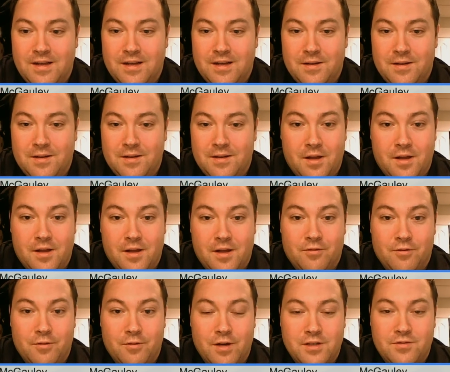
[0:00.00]
But for
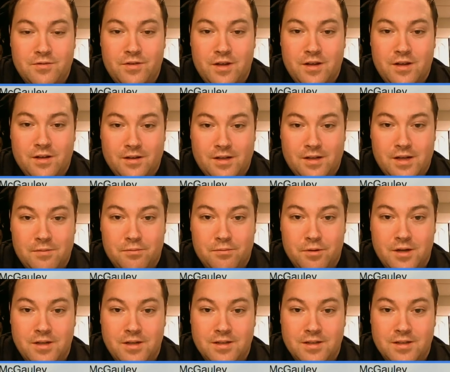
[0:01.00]
the rest of you, keep
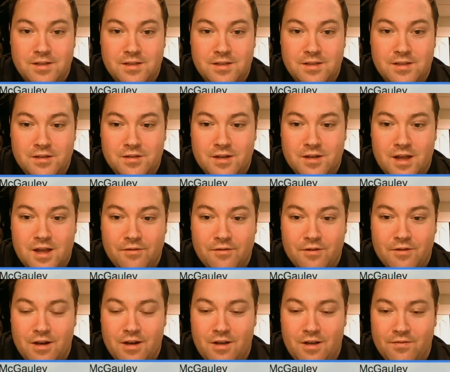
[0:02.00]
reading the stash and have a
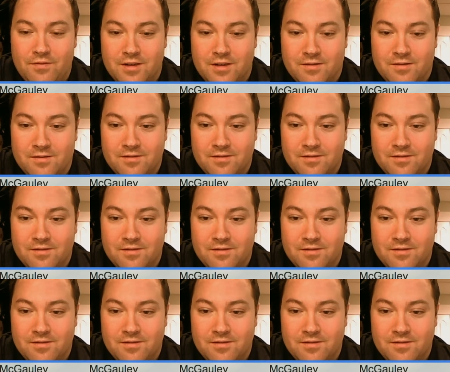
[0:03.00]
great evening.